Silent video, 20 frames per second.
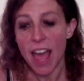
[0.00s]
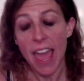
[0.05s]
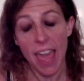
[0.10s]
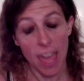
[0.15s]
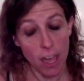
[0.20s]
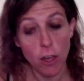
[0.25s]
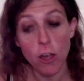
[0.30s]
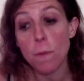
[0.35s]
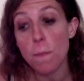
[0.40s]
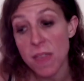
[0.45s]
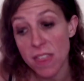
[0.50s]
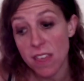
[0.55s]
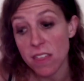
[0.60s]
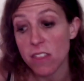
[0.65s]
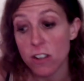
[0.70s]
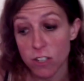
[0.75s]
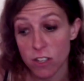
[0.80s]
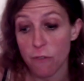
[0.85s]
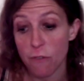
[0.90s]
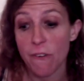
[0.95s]
It could be that
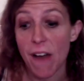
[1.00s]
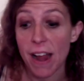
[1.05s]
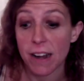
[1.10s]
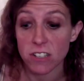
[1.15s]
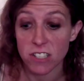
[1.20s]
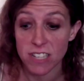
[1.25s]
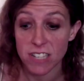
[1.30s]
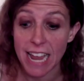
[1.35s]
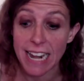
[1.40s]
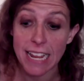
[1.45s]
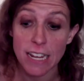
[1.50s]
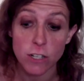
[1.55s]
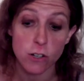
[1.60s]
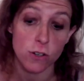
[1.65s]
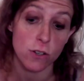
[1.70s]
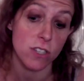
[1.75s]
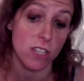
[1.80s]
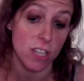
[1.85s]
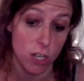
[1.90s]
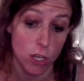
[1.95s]
there's a fire sign
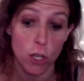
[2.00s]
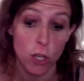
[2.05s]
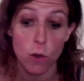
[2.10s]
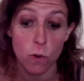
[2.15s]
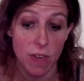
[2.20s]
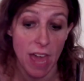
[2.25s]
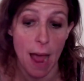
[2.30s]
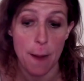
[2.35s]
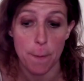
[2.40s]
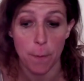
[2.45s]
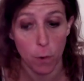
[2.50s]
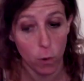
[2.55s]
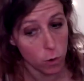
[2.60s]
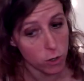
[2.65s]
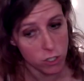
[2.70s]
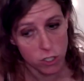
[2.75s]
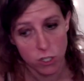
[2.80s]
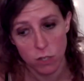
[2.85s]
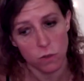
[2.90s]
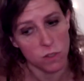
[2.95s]
interested in you,
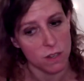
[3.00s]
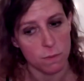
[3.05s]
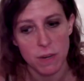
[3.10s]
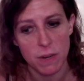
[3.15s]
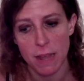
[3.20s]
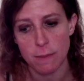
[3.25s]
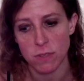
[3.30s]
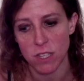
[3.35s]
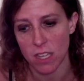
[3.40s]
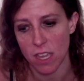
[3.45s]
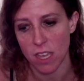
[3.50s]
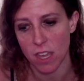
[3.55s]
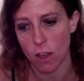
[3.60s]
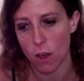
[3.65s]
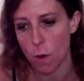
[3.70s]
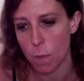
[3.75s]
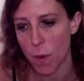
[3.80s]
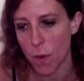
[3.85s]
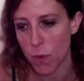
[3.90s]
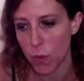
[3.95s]
Capricorn, too. Sometimes it can
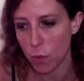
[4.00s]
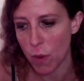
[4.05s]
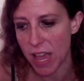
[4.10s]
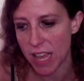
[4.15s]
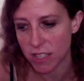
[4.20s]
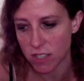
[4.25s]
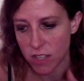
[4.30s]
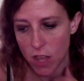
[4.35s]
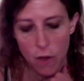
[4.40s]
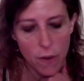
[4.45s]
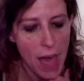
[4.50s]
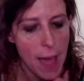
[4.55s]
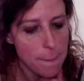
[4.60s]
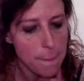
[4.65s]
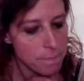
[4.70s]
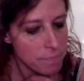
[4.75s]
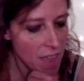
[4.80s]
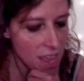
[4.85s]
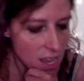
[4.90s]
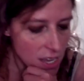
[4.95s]
go both ways. Okay,
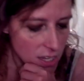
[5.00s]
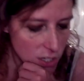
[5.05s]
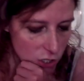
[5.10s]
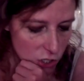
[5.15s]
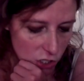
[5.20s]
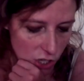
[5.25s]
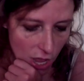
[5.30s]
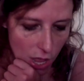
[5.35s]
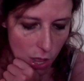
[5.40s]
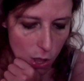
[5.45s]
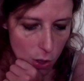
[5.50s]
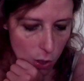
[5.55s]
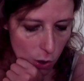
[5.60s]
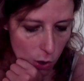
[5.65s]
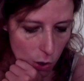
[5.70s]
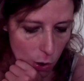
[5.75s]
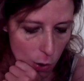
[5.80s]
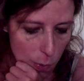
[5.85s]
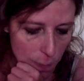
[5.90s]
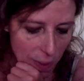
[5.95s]

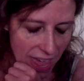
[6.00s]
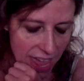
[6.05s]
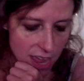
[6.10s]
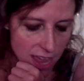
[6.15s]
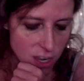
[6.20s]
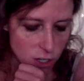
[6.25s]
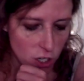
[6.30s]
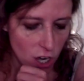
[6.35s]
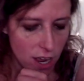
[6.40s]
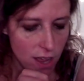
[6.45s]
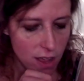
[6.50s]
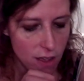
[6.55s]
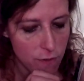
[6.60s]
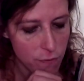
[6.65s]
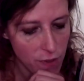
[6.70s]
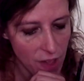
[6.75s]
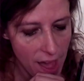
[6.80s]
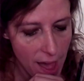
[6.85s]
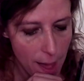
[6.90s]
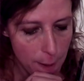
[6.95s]
so Page
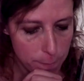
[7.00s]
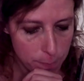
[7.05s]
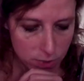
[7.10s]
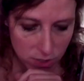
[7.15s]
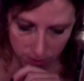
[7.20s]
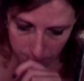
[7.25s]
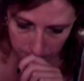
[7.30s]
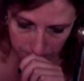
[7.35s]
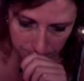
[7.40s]
of Cups.